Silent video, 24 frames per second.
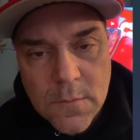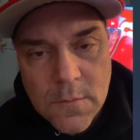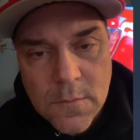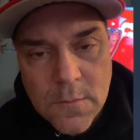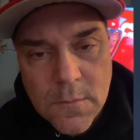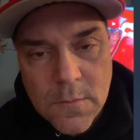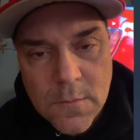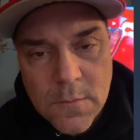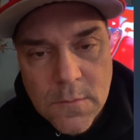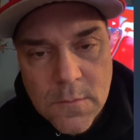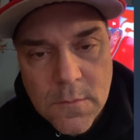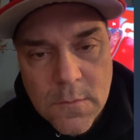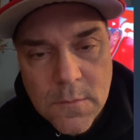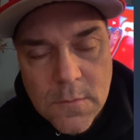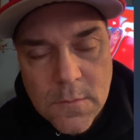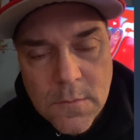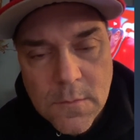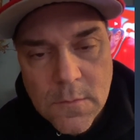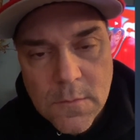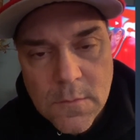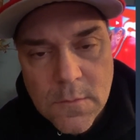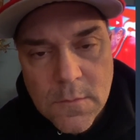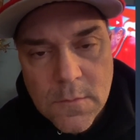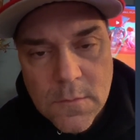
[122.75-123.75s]

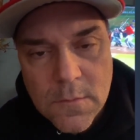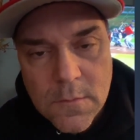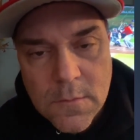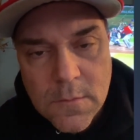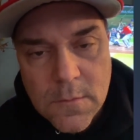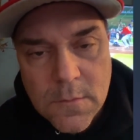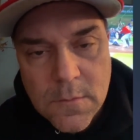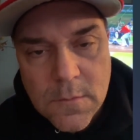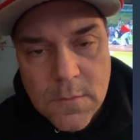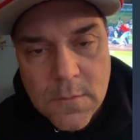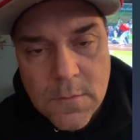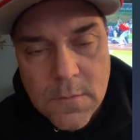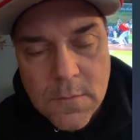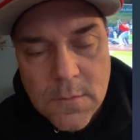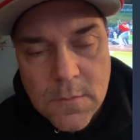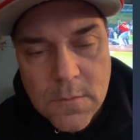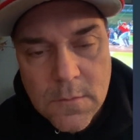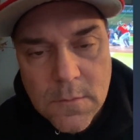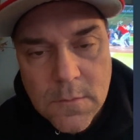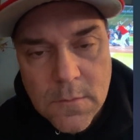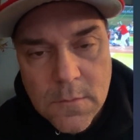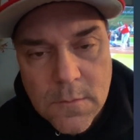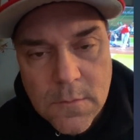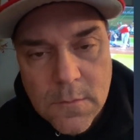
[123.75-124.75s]

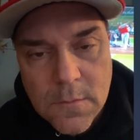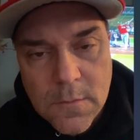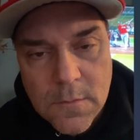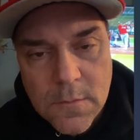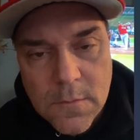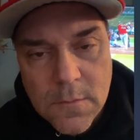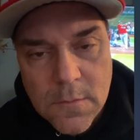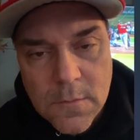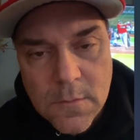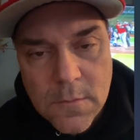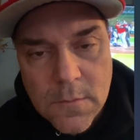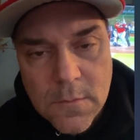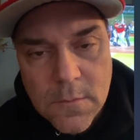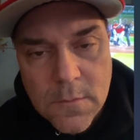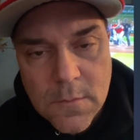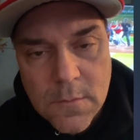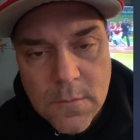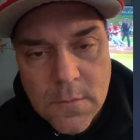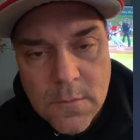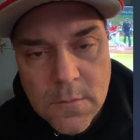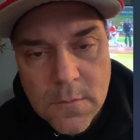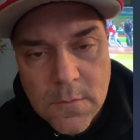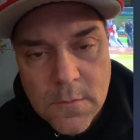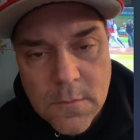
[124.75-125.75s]

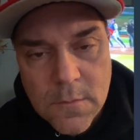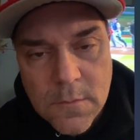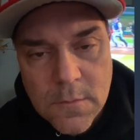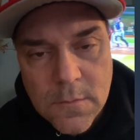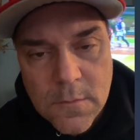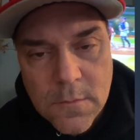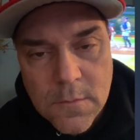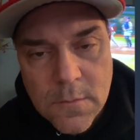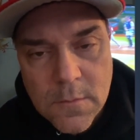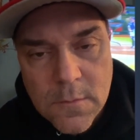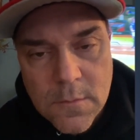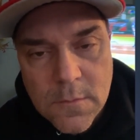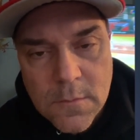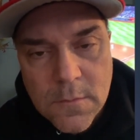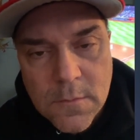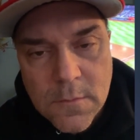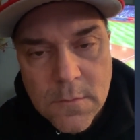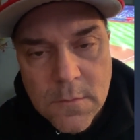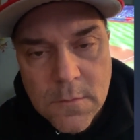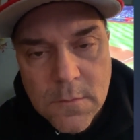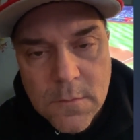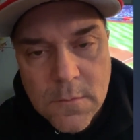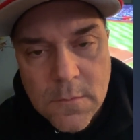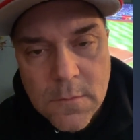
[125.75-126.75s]

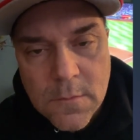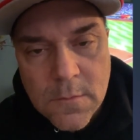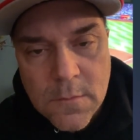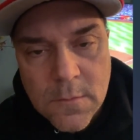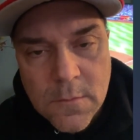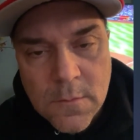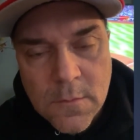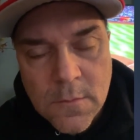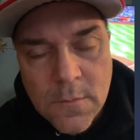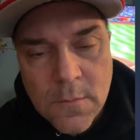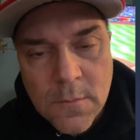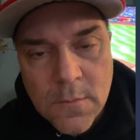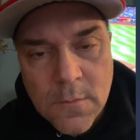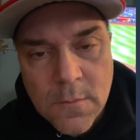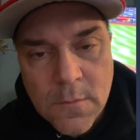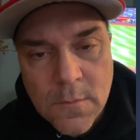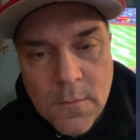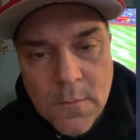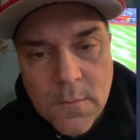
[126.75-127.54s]
(silent)